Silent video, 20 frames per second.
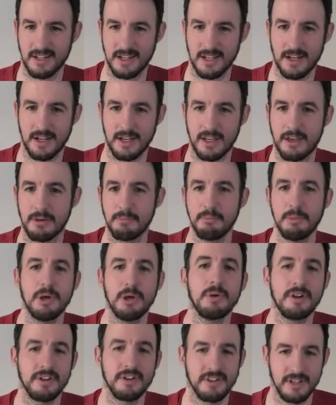
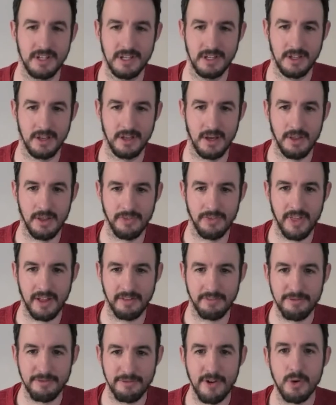community that
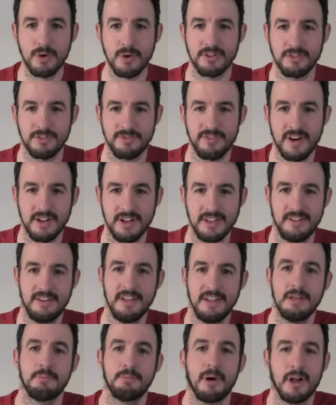focus very
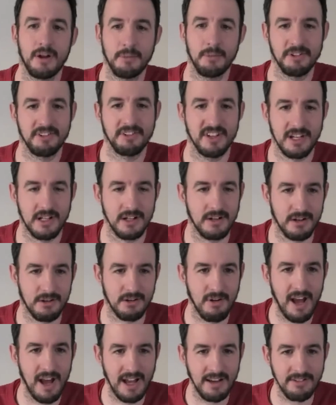deep on a particular
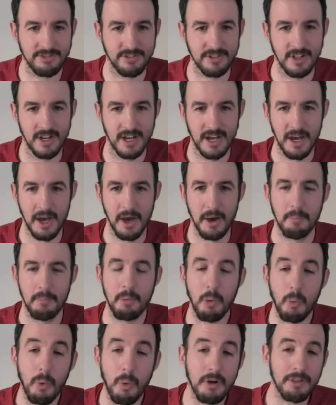craft. But
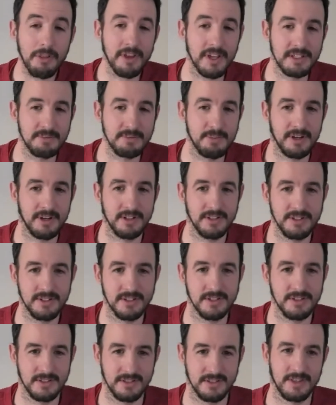one of the
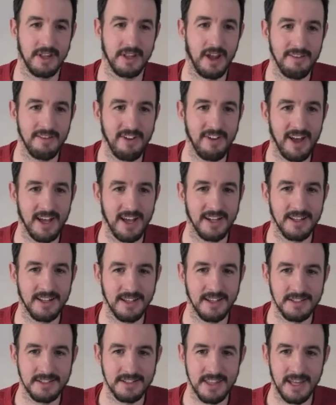experiences that I've had
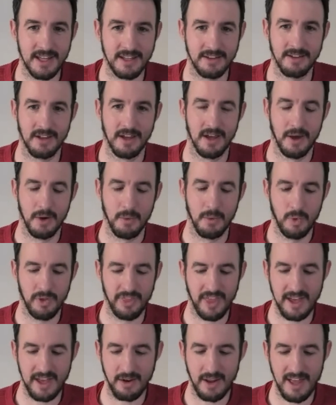is that
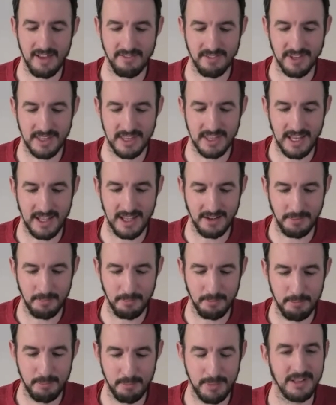without having that
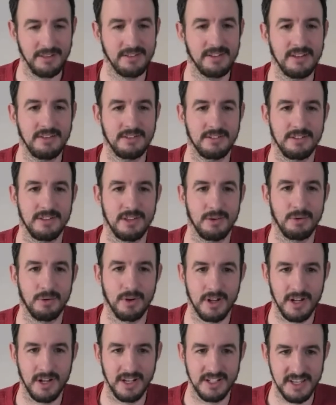built into the
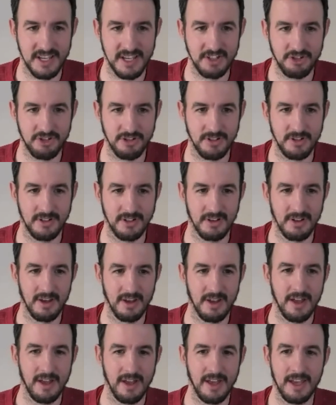organization,
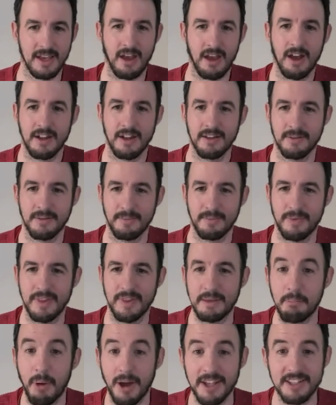it
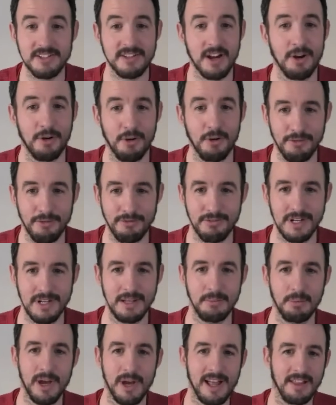might start off really
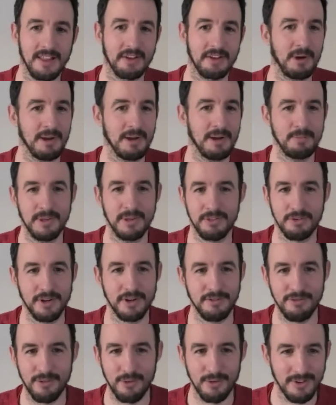well. There might be 3 or
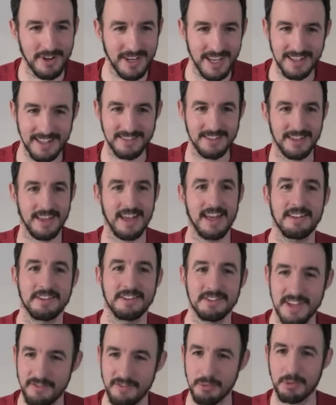4 get-togethers.
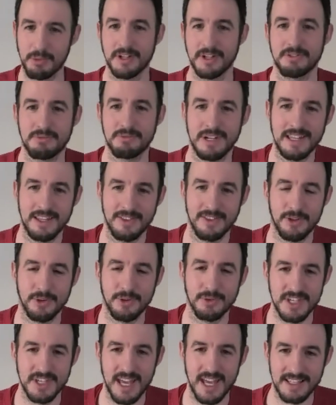Everybody's really
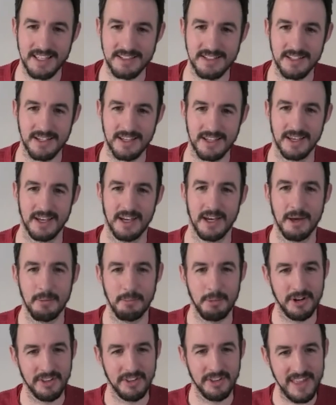enthusiastic,
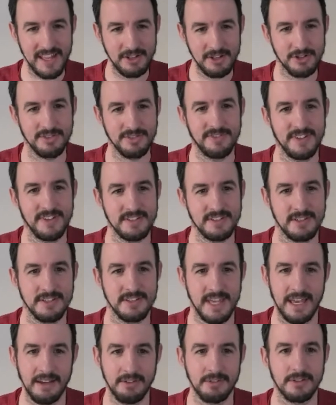but it then just fizzles
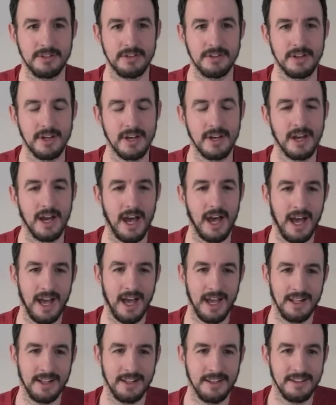out,
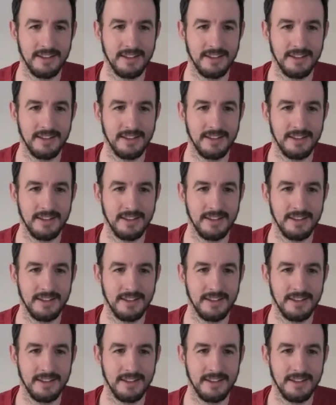and